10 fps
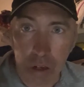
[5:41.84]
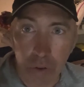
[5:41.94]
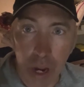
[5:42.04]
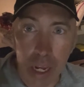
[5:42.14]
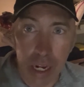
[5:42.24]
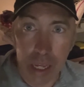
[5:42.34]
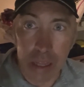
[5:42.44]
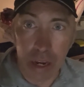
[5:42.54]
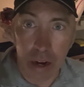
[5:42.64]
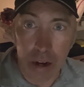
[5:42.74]
grate
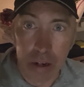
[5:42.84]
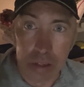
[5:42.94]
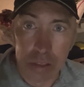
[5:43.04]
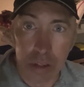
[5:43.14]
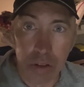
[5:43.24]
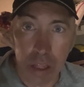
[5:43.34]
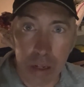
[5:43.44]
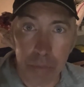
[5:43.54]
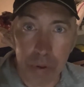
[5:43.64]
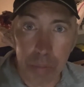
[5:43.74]
in there so
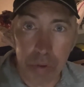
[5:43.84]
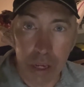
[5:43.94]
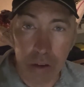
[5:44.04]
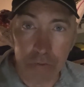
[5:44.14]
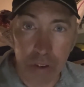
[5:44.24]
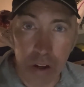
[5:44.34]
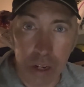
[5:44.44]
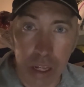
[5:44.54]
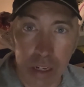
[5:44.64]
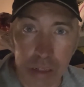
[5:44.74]
that people can't fall
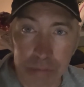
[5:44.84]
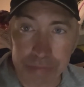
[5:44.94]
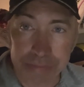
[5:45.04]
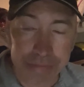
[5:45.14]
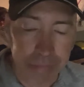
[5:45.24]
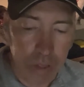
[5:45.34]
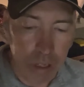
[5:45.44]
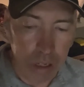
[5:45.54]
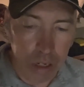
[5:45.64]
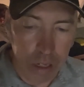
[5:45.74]
in
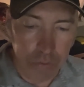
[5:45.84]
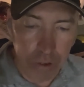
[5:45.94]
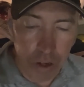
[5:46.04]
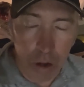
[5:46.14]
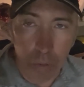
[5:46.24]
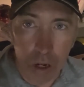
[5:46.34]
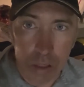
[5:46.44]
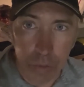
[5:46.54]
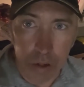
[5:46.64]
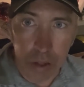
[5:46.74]
if they're not watching where